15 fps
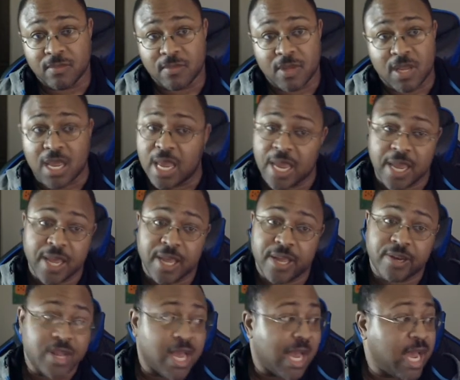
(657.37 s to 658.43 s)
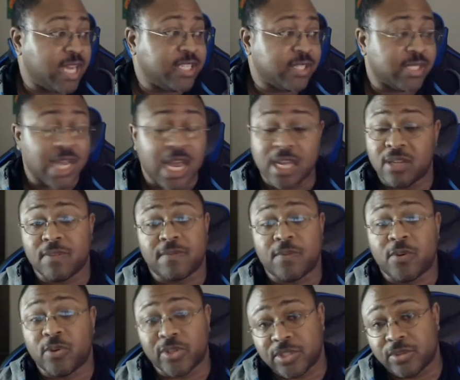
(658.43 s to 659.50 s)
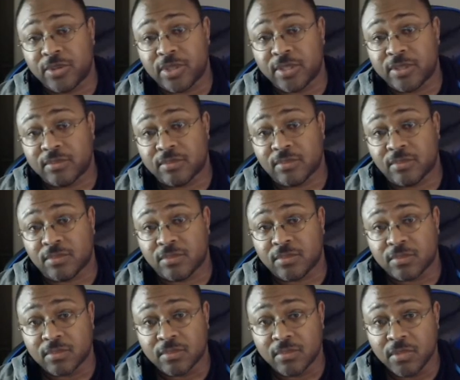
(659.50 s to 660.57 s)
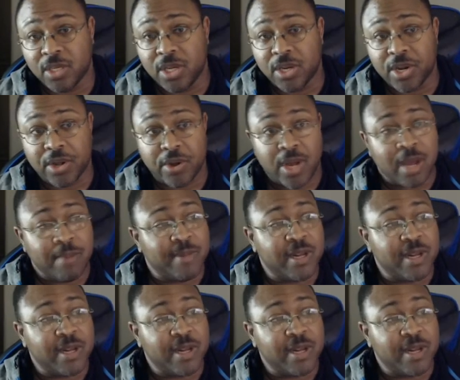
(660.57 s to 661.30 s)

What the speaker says: and I look forward to it. You know, I'm going to